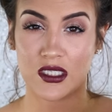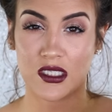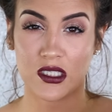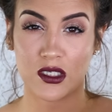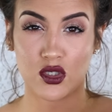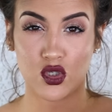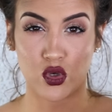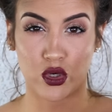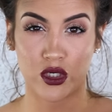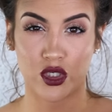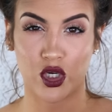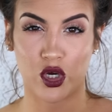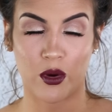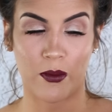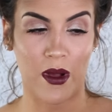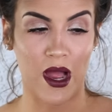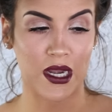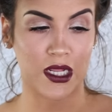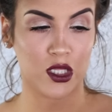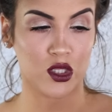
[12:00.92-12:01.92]
This is the Giorgio
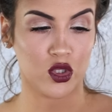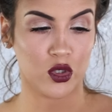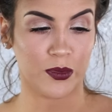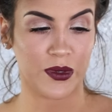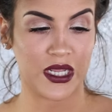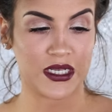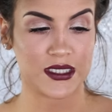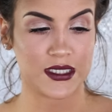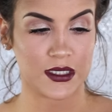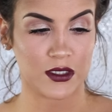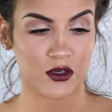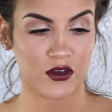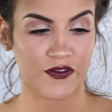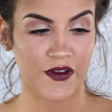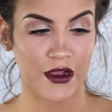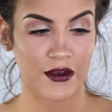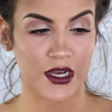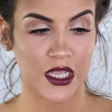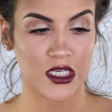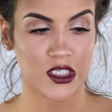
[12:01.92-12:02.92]
Armani Luminous Silk
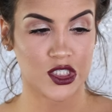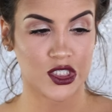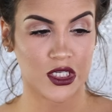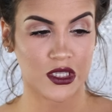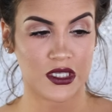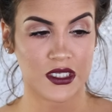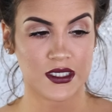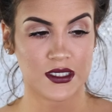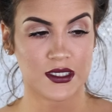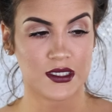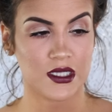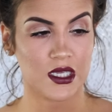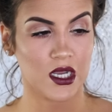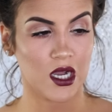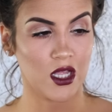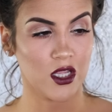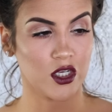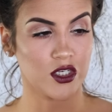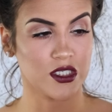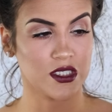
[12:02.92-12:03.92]
Foundation. This is in the
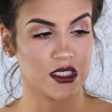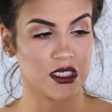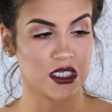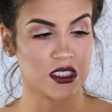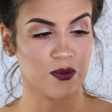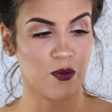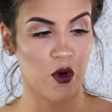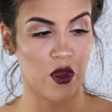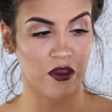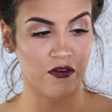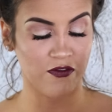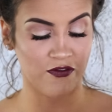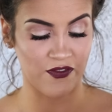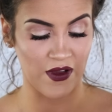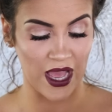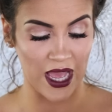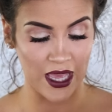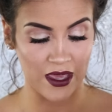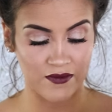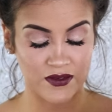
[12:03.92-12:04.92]
color
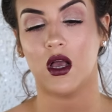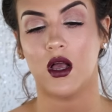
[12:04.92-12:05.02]
6.5.